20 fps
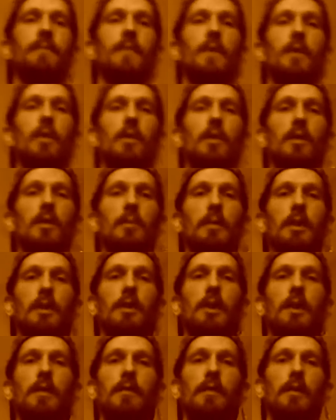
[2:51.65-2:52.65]
There are going to be a
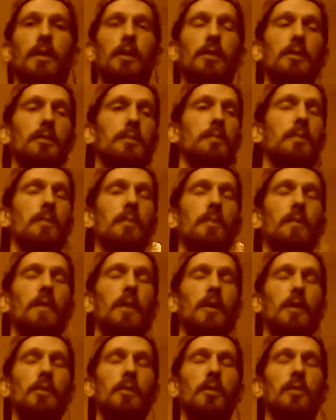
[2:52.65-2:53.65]
lot of
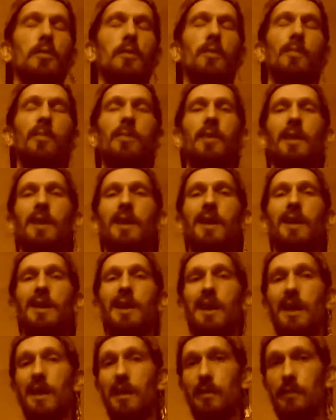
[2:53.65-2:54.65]
variables, but
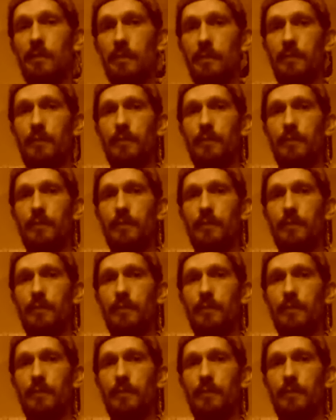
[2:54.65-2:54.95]
again,